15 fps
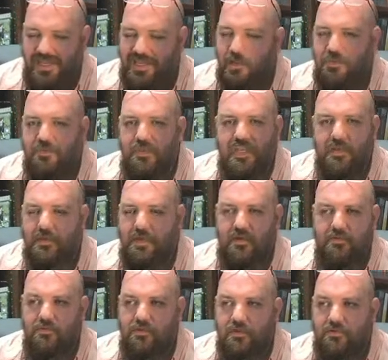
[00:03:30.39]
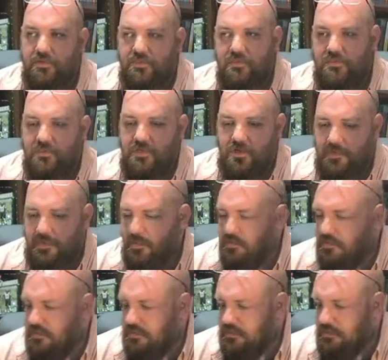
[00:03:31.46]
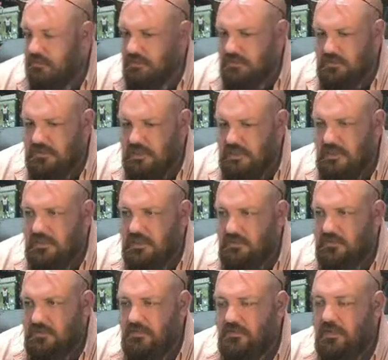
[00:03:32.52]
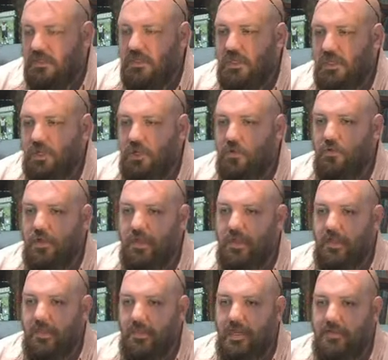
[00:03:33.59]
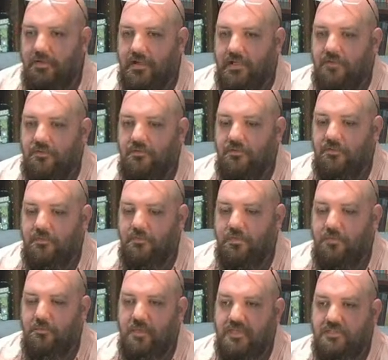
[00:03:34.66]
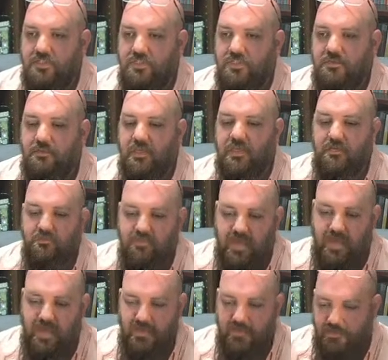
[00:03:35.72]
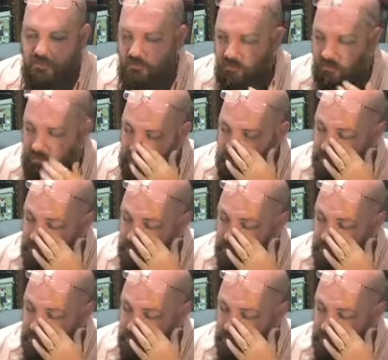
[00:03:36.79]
Think about when Christians talk about the Holy Spirit, this concept of, allowing the message to be conveyed through you.